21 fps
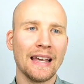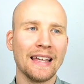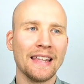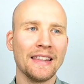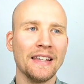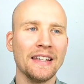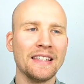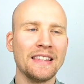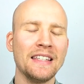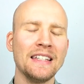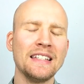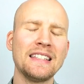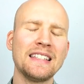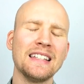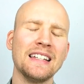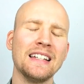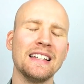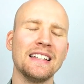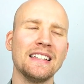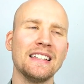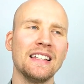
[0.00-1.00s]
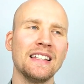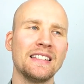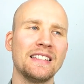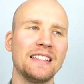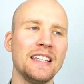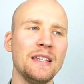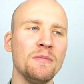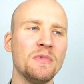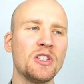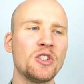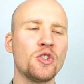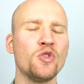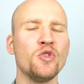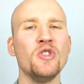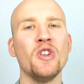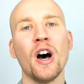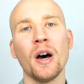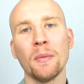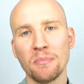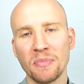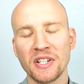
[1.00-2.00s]
This seems to
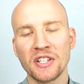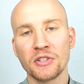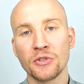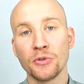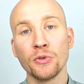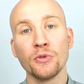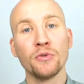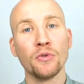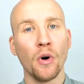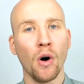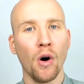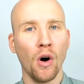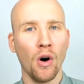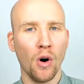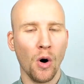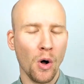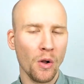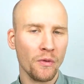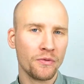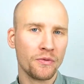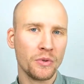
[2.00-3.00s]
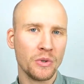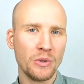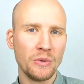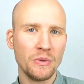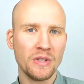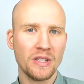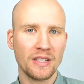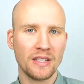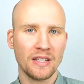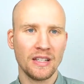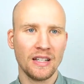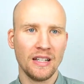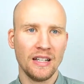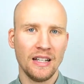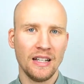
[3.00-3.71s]
not be true for all fruits.